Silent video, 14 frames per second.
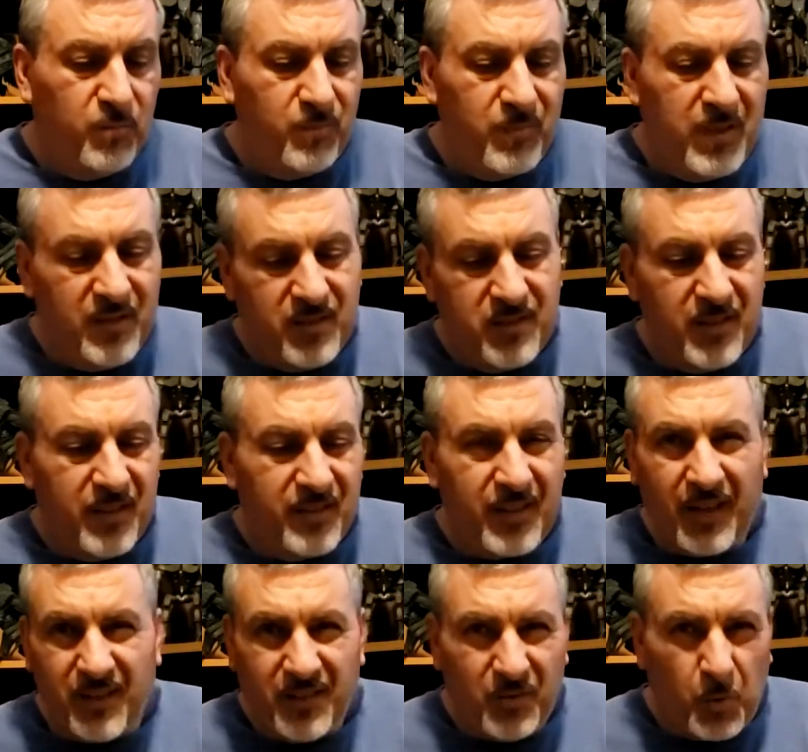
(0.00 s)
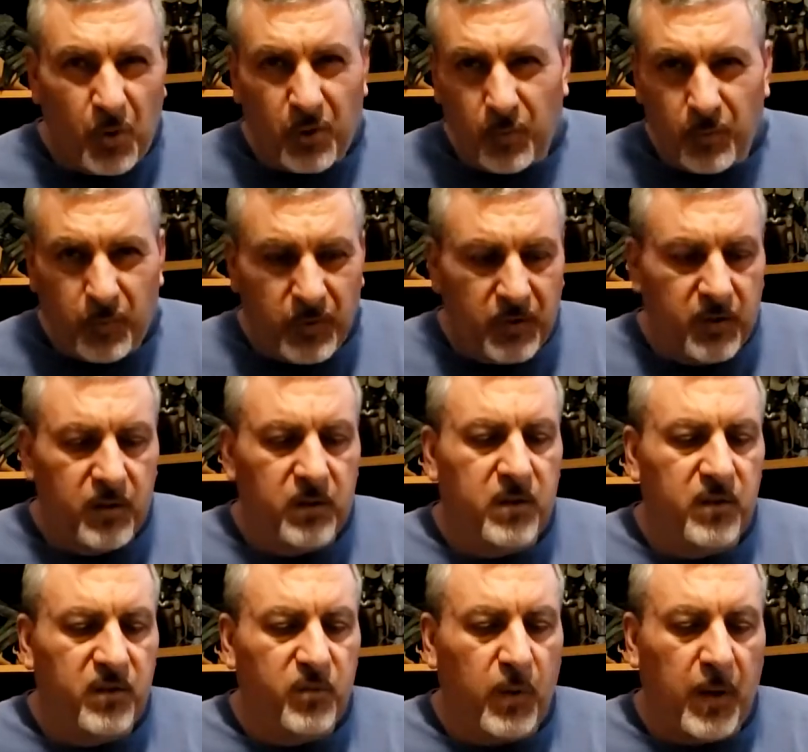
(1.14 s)
This, it's kind of a little awkward with the
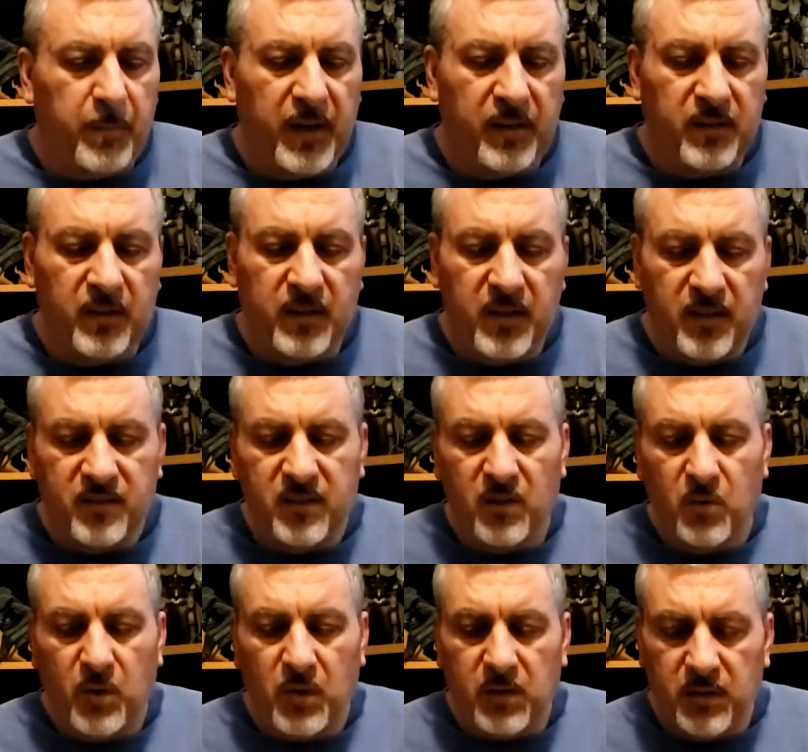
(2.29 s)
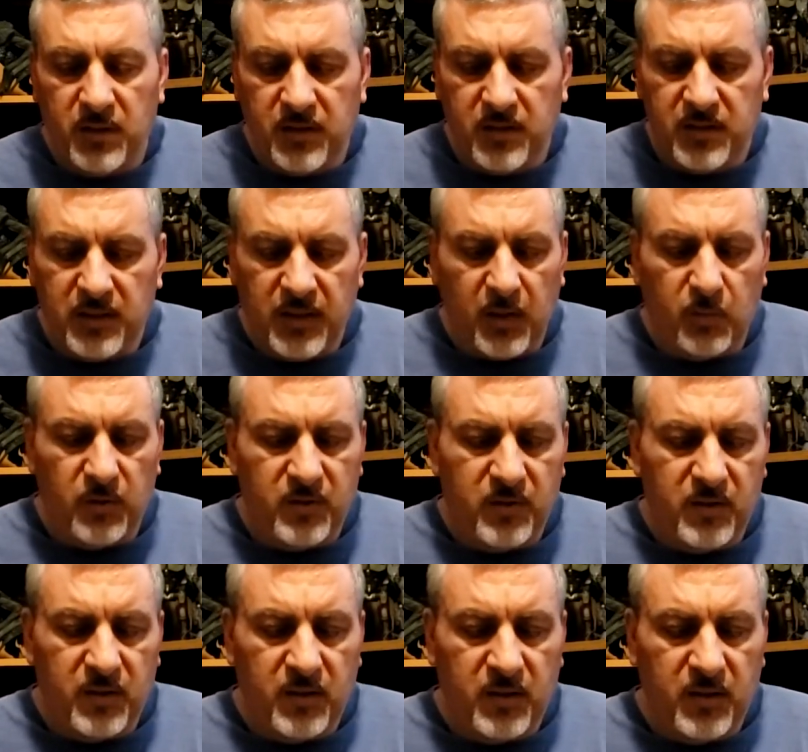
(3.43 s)
swapping out the disc and all. It's, it's
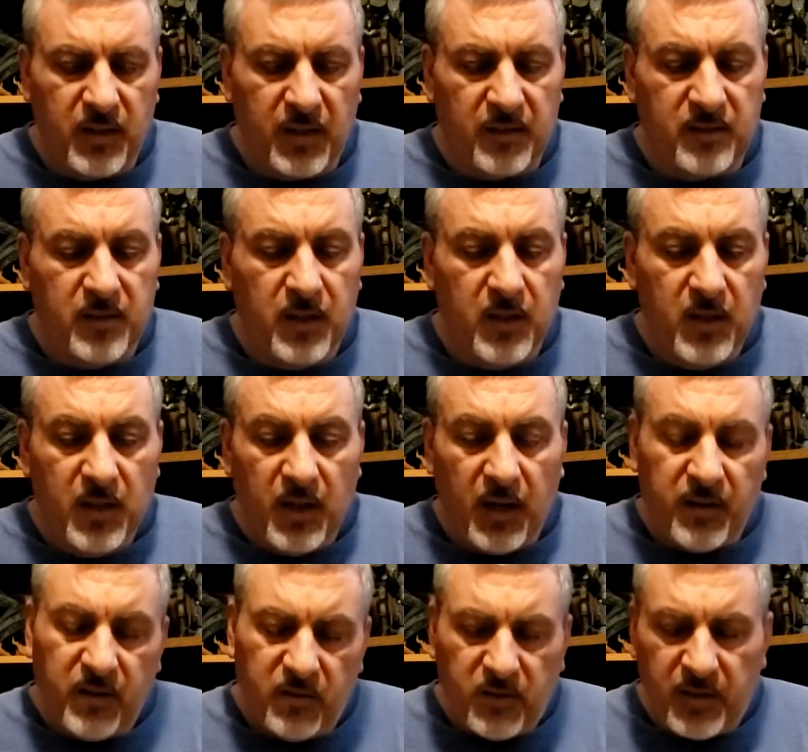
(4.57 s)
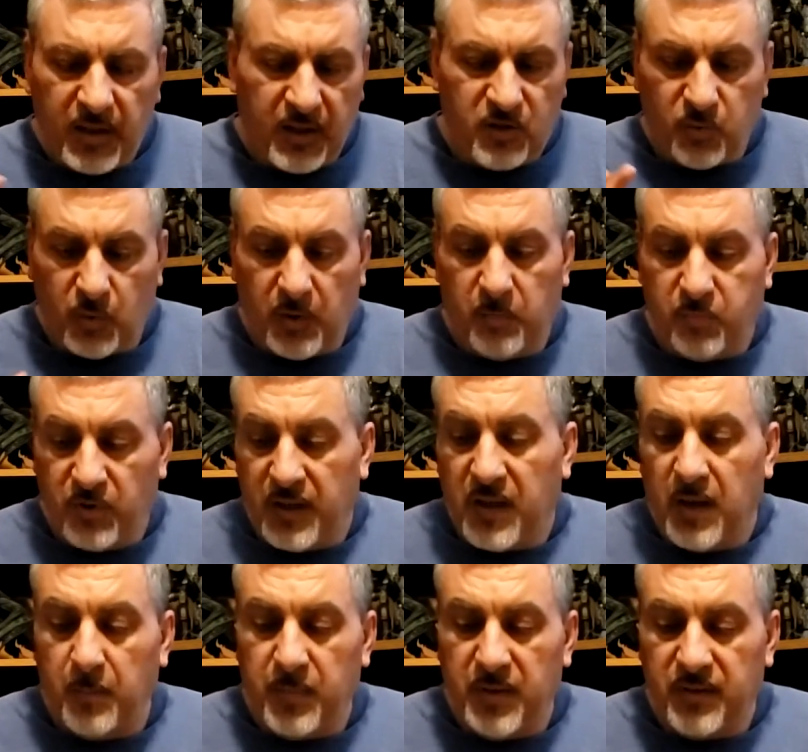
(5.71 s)
nice. Another thing I just want to bring
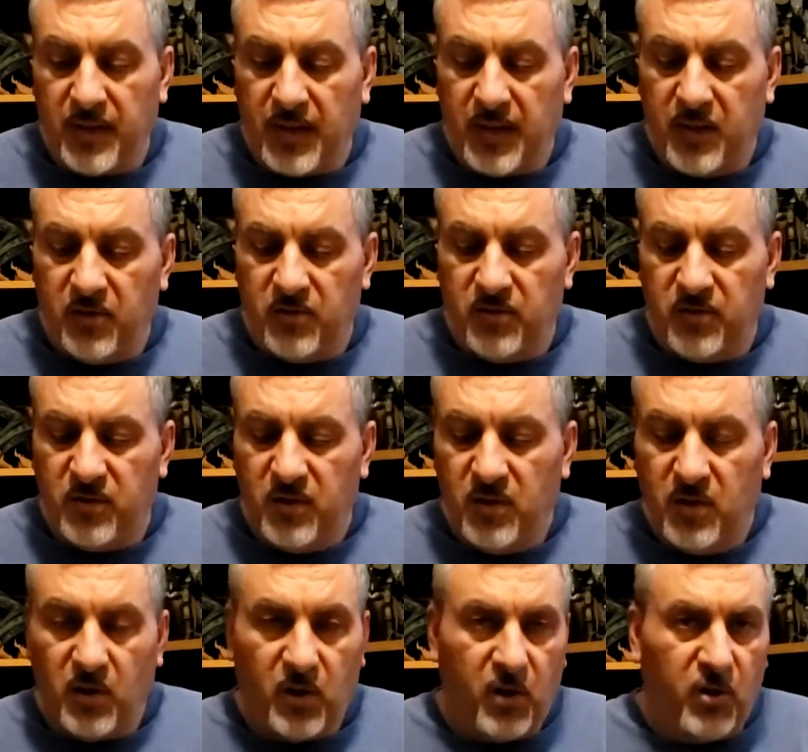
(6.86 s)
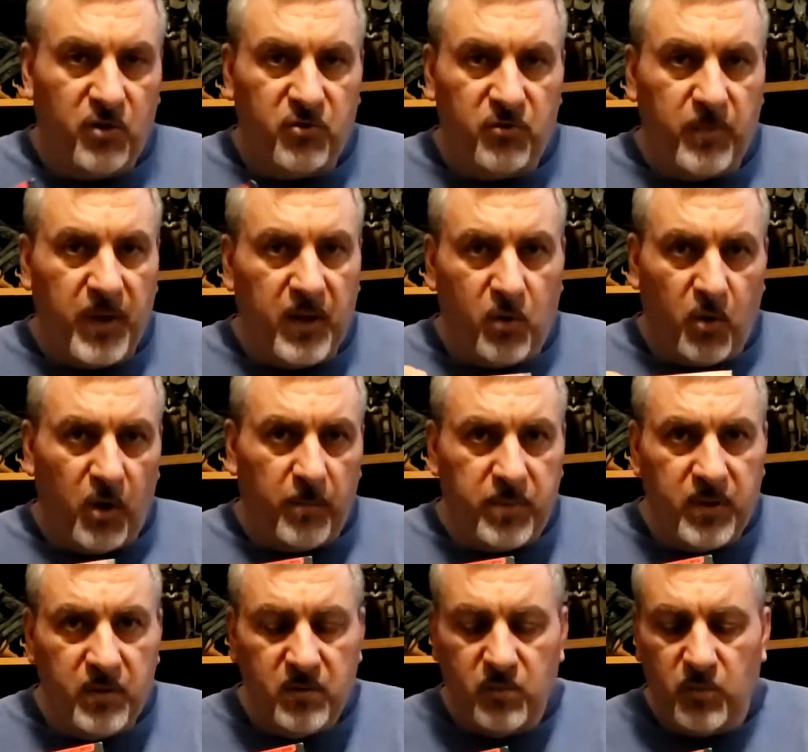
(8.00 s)
up is, here's Ultraman Orb,
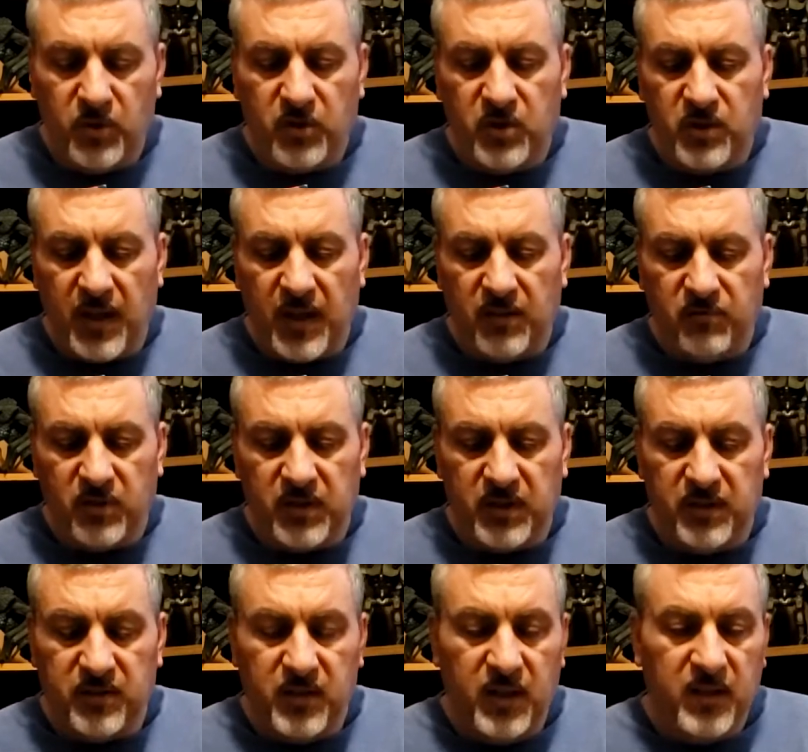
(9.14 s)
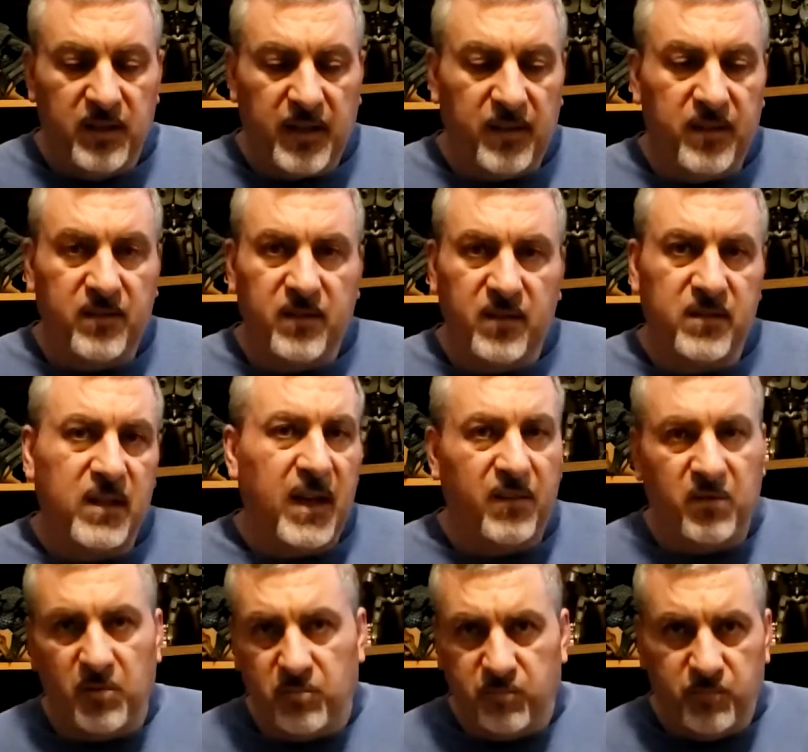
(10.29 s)
which they released. Now, this doesn't have
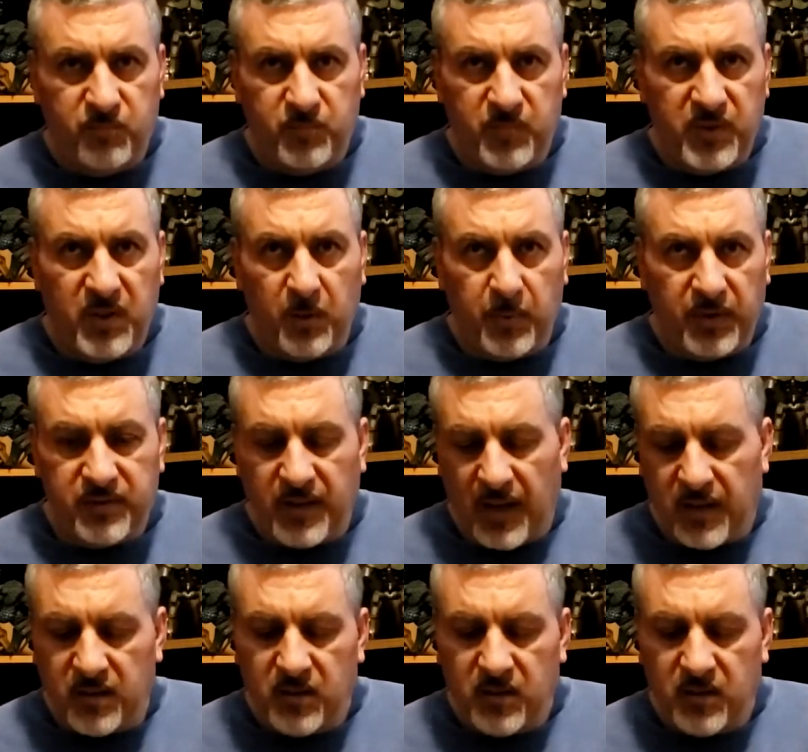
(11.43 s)
a Steelbook set.